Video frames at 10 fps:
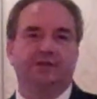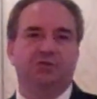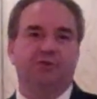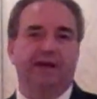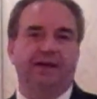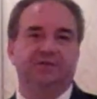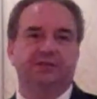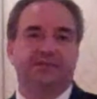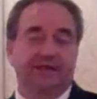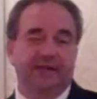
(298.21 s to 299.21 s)
In
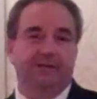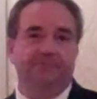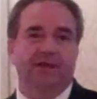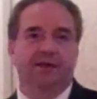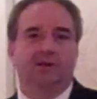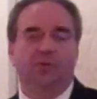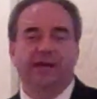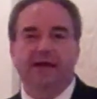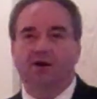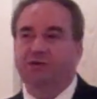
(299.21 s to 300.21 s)
2010, we
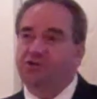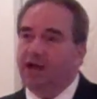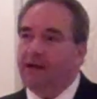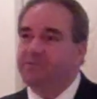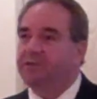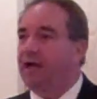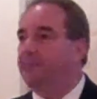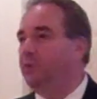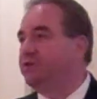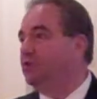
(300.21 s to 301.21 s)
had our Jobs and
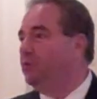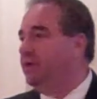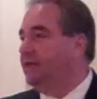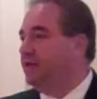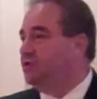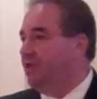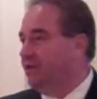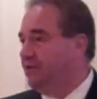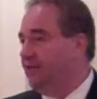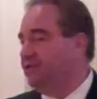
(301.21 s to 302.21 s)
Opportunity
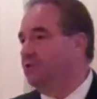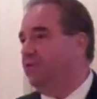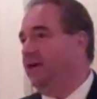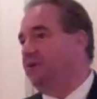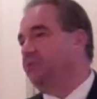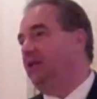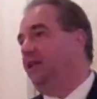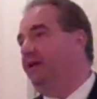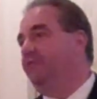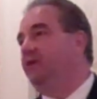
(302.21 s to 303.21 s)
Agenda. In
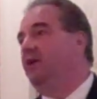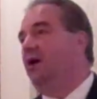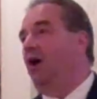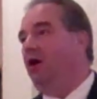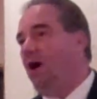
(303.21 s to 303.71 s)
2011, our